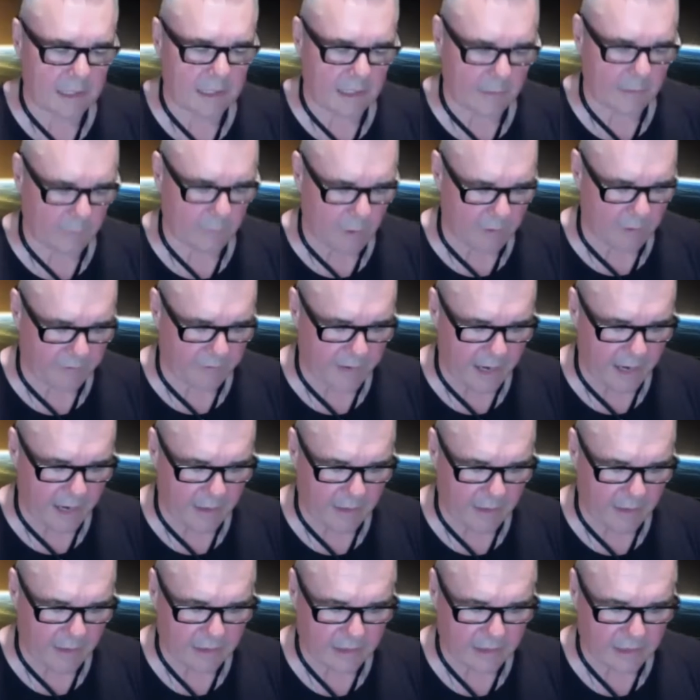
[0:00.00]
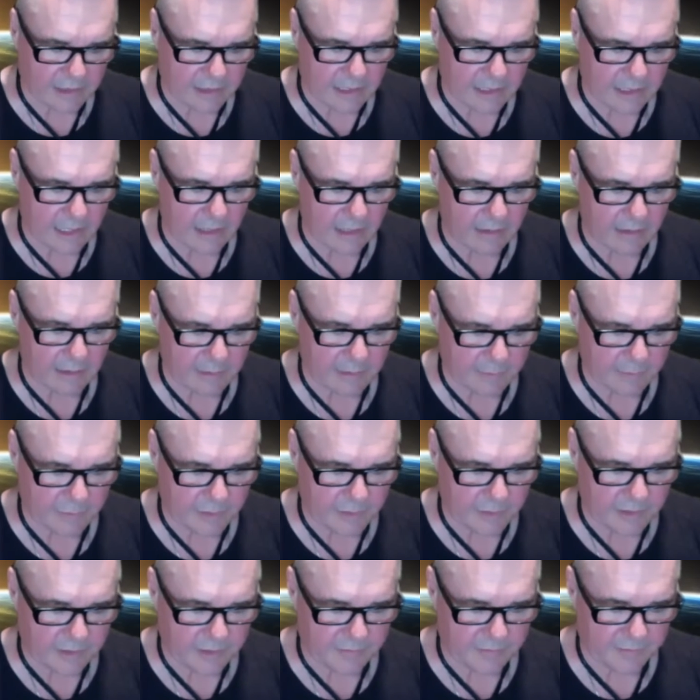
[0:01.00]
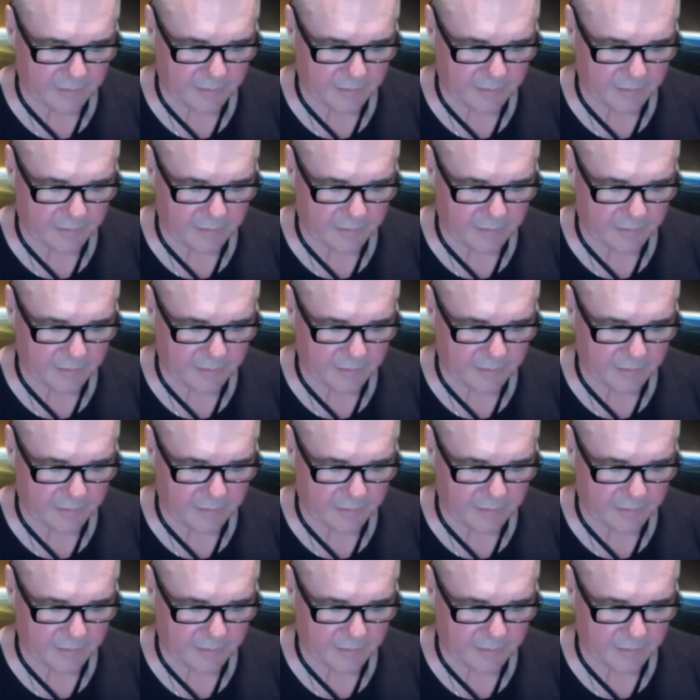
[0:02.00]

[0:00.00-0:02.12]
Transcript: Rolf Harris is now in prison for